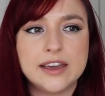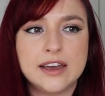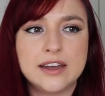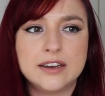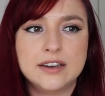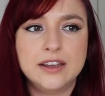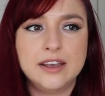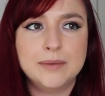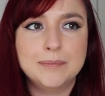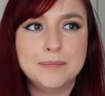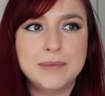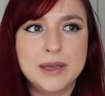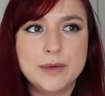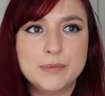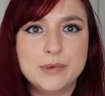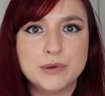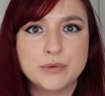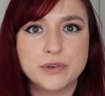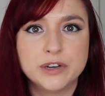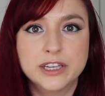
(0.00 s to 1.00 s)
and it made
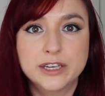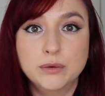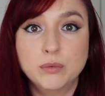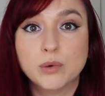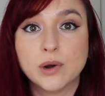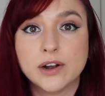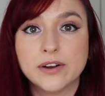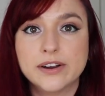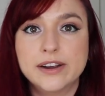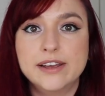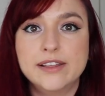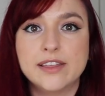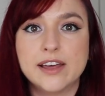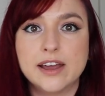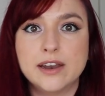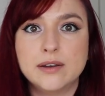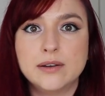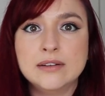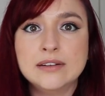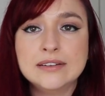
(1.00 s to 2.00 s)
me really worry
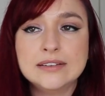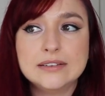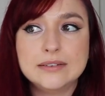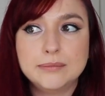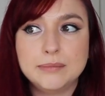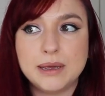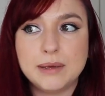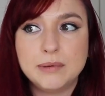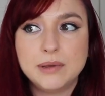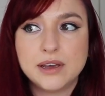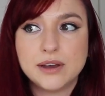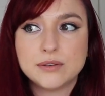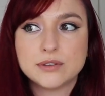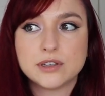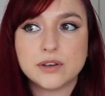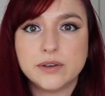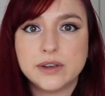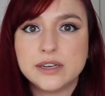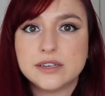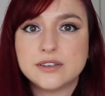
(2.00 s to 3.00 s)
that, oh, maybe I was
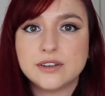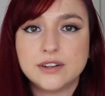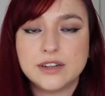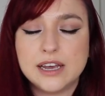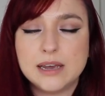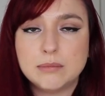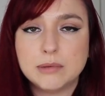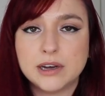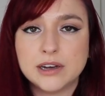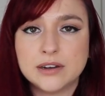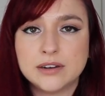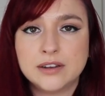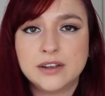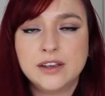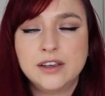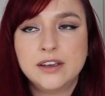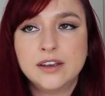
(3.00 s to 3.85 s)
going into labor.